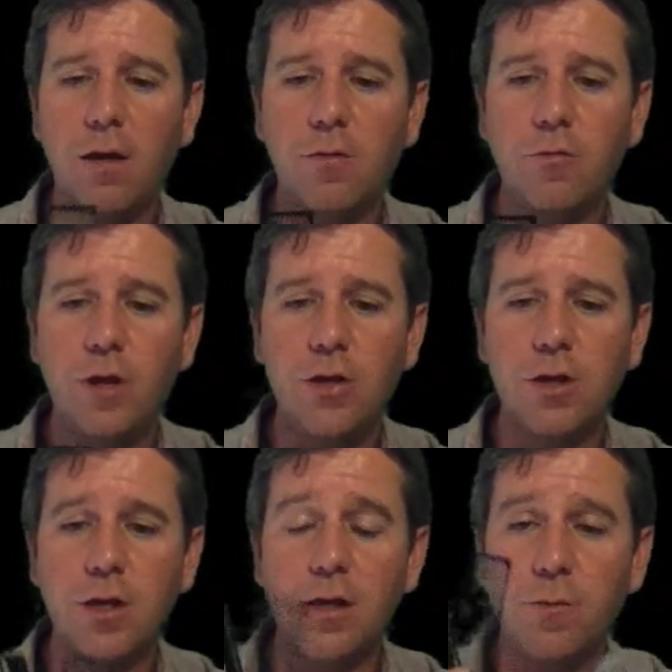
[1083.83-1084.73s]

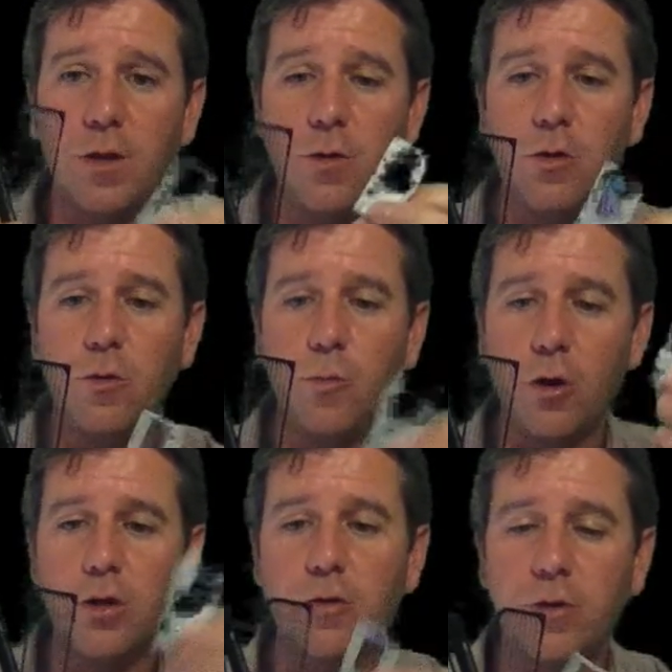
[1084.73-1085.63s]
regions in them that you
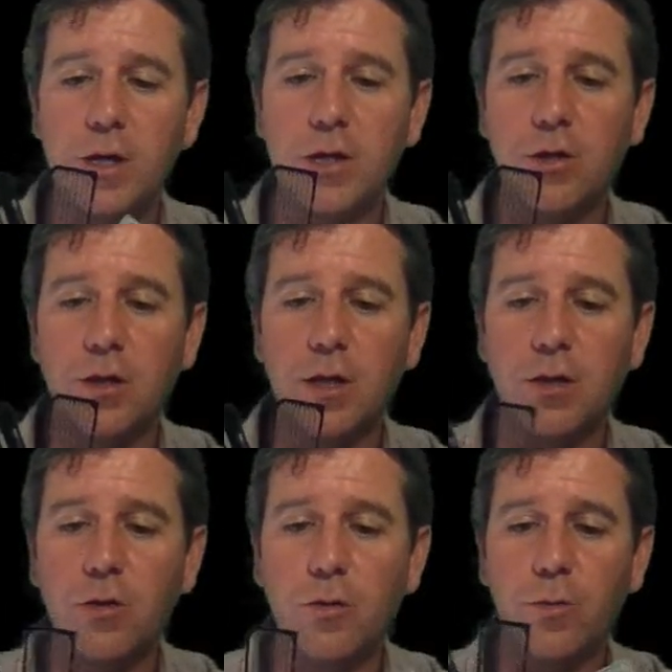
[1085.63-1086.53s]
wash your reagents
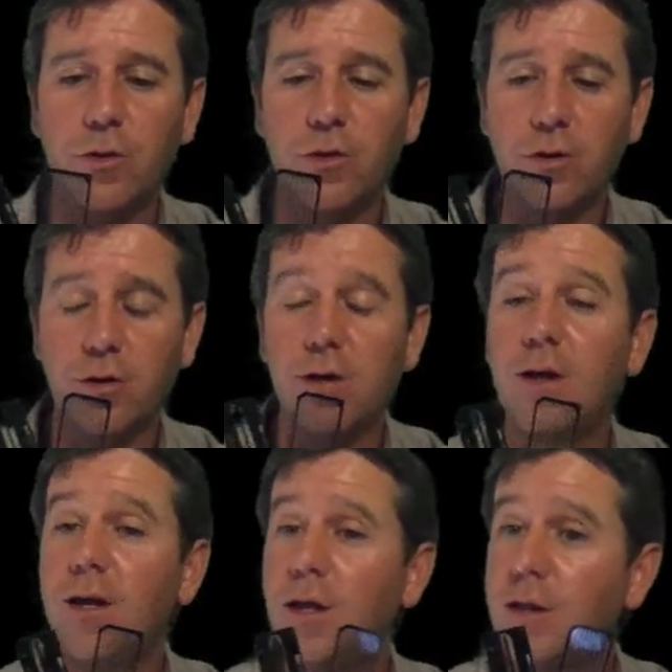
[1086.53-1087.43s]
into, both your
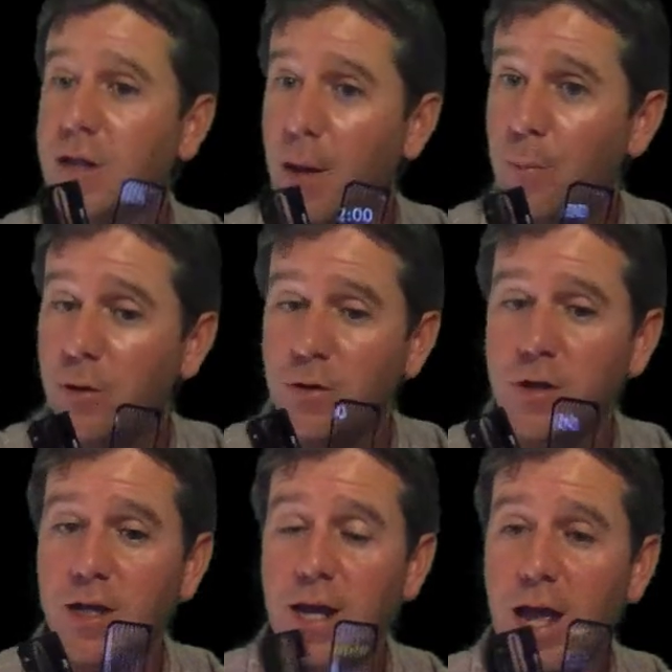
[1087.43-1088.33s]
sample, your
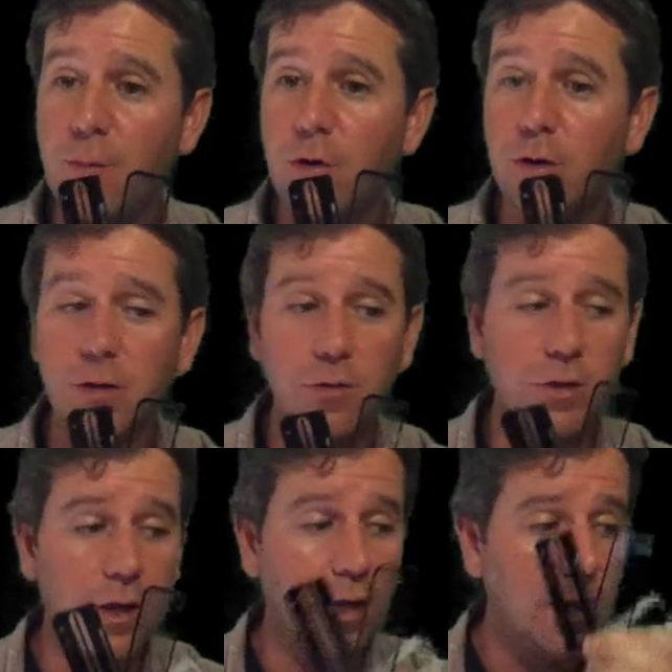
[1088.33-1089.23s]
DNA, but also
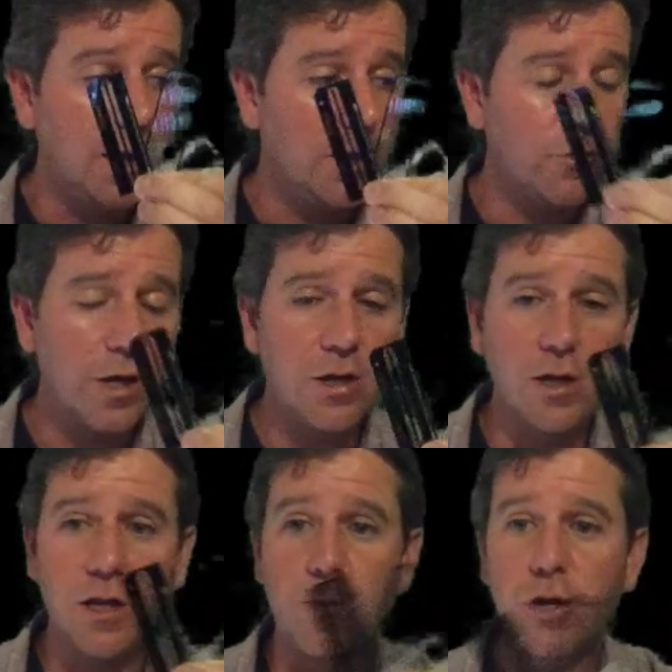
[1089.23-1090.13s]
the
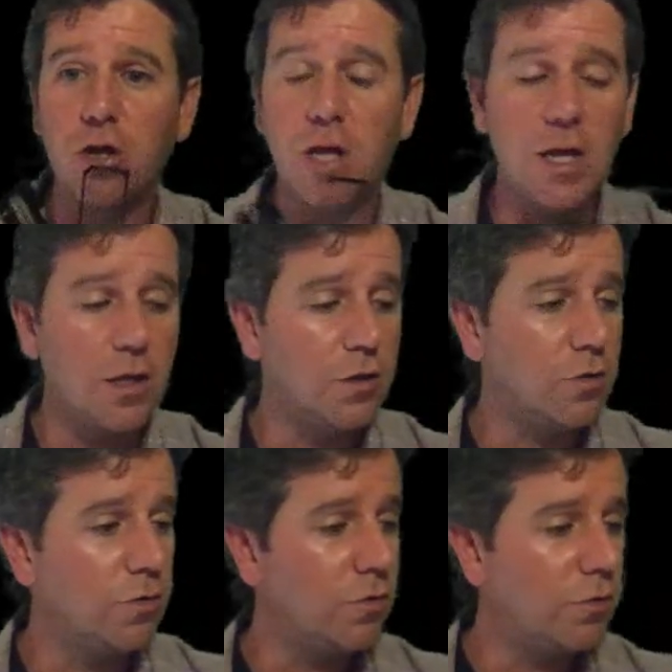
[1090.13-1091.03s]
reagents the machines
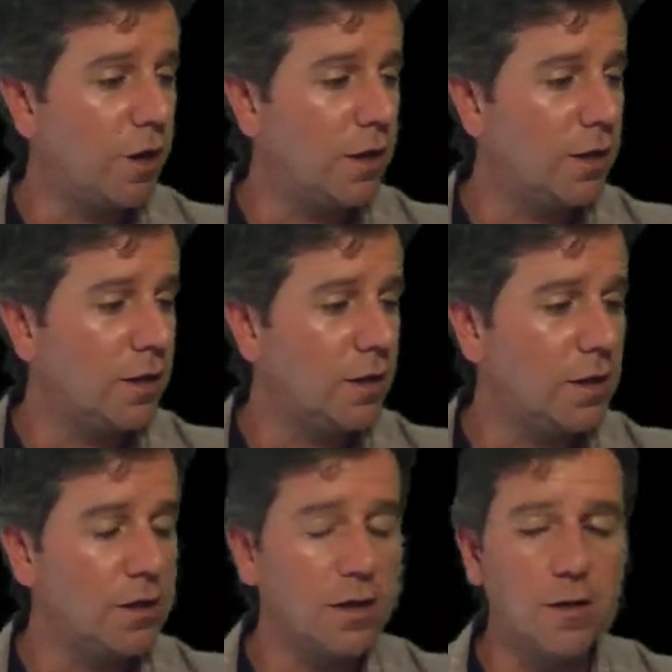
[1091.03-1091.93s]
use, right?
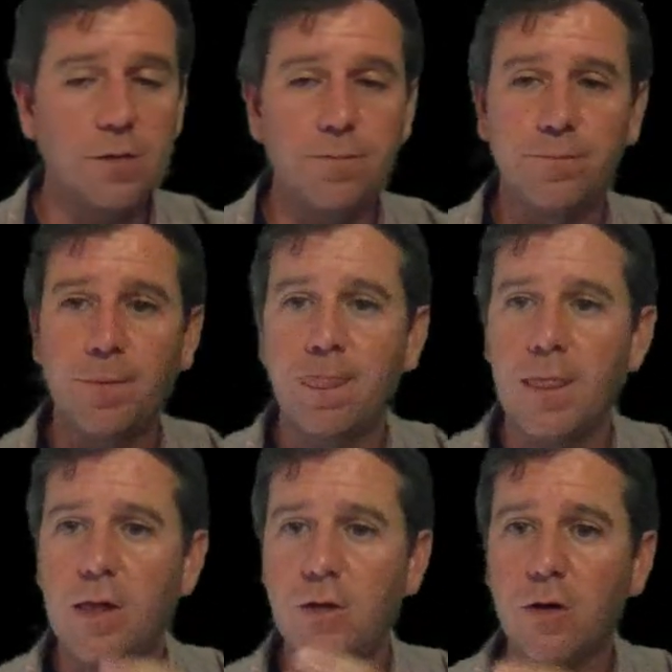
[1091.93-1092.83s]
These things.
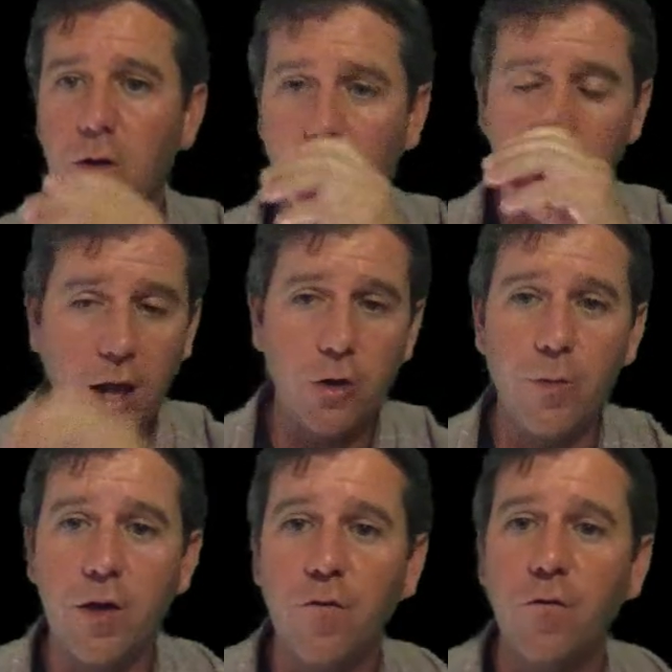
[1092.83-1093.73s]
These are
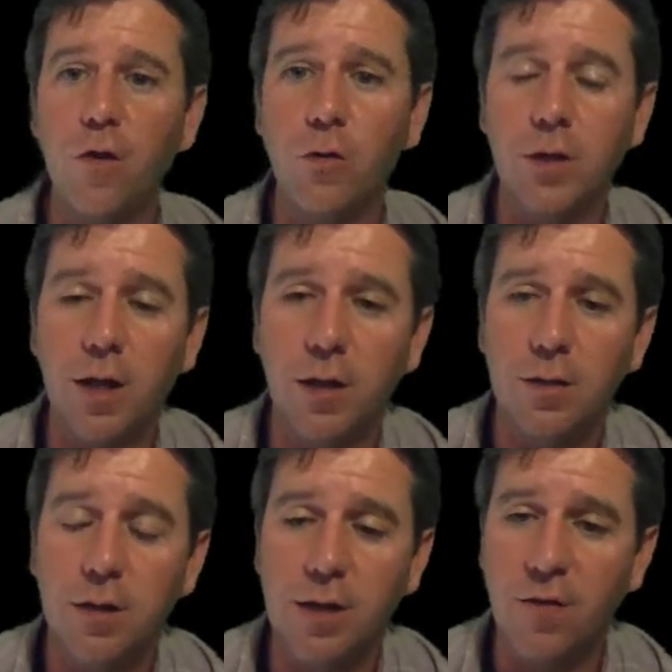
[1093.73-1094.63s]
Illumina flow cells,
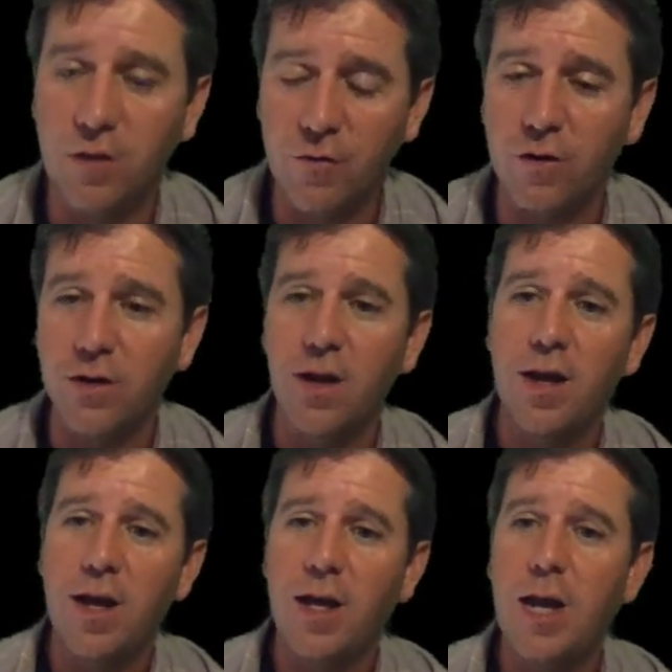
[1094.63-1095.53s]
and they have different
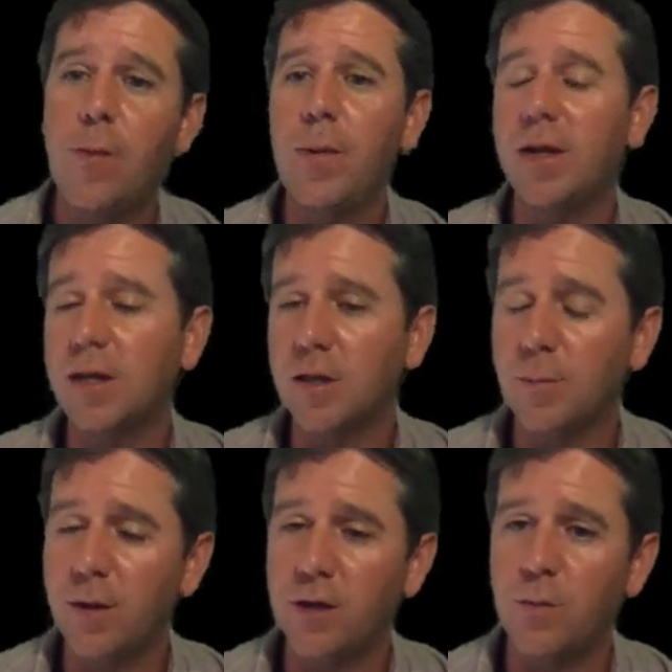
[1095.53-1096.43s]
capabilities
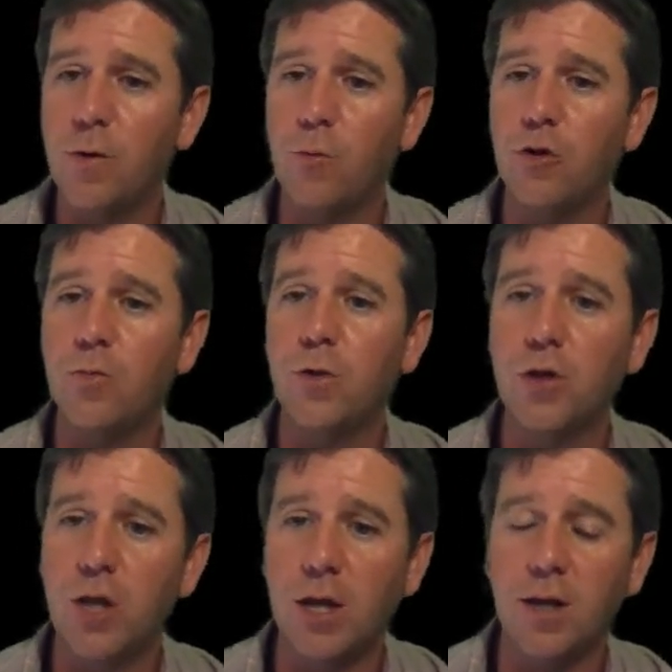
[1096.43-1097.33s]
depending upon which
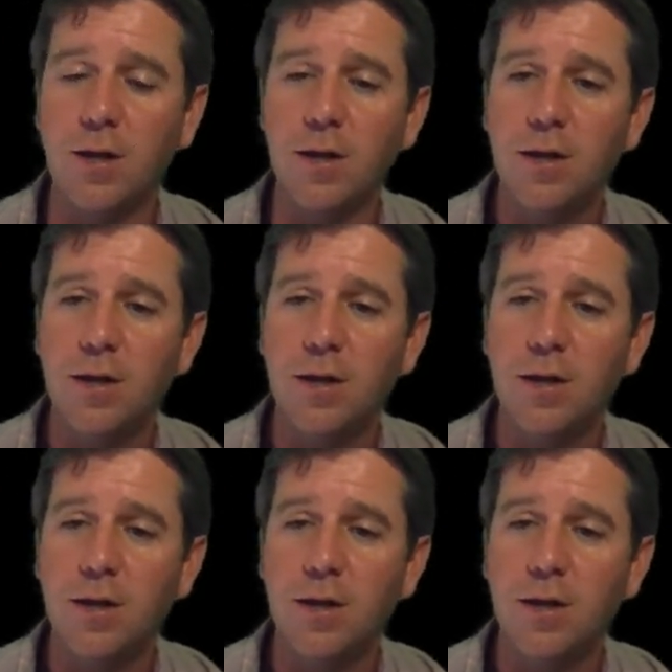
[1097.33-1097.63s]
machine